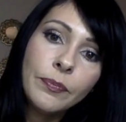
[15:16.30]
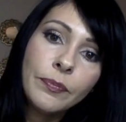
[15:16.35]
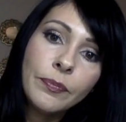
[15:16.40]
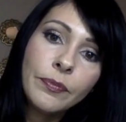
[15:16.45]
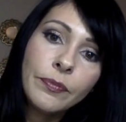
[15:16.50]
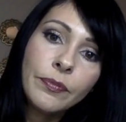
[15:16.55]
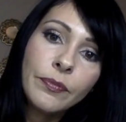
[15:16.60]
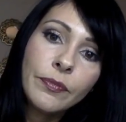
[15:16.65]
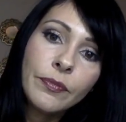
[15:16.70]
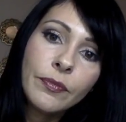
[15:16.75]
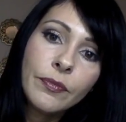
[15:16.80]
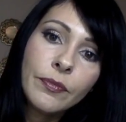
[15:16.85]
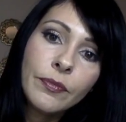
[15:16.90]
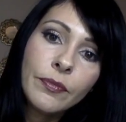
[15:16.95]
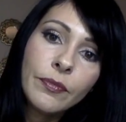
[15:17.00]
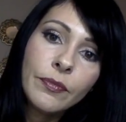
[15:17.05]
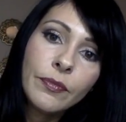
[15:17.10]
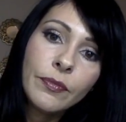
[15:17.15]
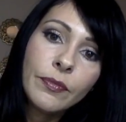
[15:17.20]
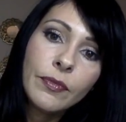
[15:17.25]

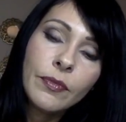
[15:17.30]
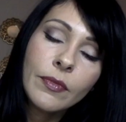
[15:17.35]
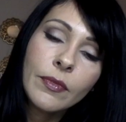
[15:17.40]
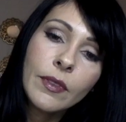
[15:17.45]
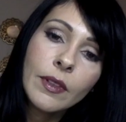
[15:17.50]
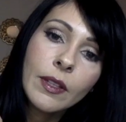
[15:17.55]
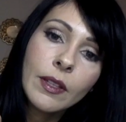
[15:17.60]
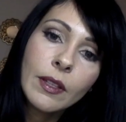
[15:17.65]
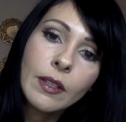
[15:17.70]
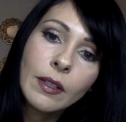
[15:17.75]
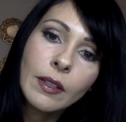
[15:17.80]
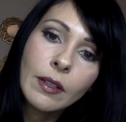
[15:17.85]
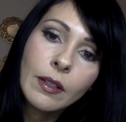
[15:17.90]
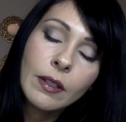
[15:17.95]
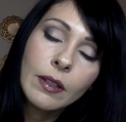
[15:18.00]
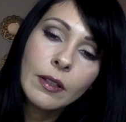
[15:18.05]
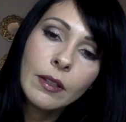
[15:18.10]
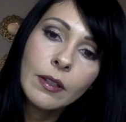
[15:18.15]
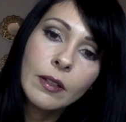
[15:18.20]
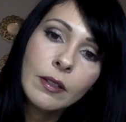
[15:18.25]

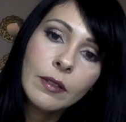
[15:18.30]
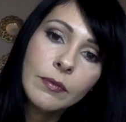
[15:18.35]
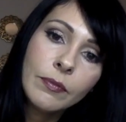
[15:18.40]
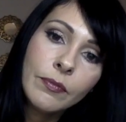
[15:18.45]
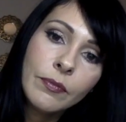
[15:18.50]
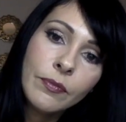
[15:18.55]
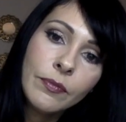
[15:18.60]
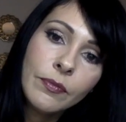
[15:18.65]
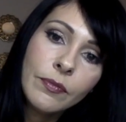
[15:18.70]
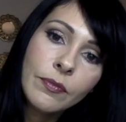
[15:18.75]
Nobody speaks.